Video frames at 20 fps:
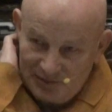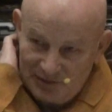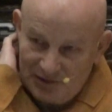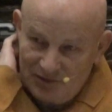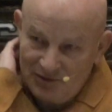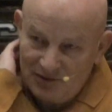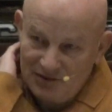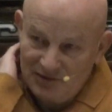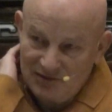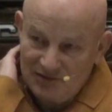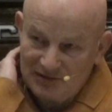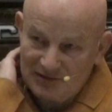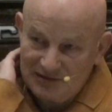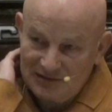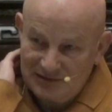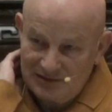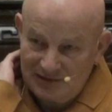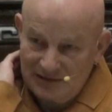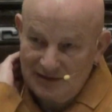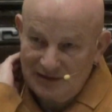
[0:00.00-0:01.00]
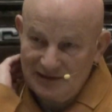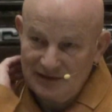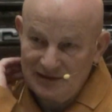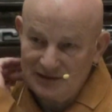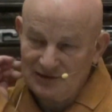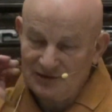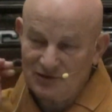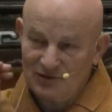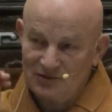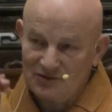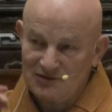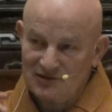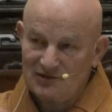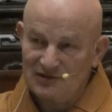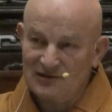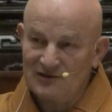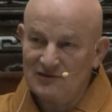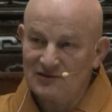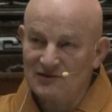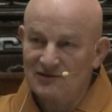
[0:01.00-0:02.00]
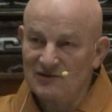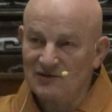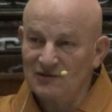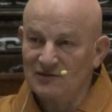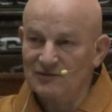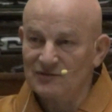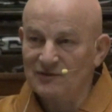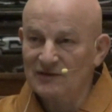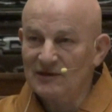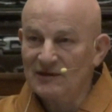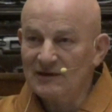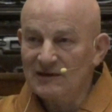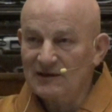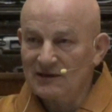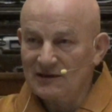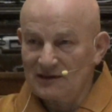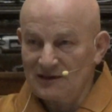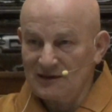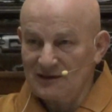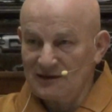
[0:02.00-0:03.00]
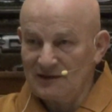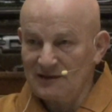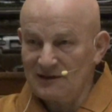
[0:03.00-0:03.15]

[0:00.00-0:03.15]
because it consists of uh,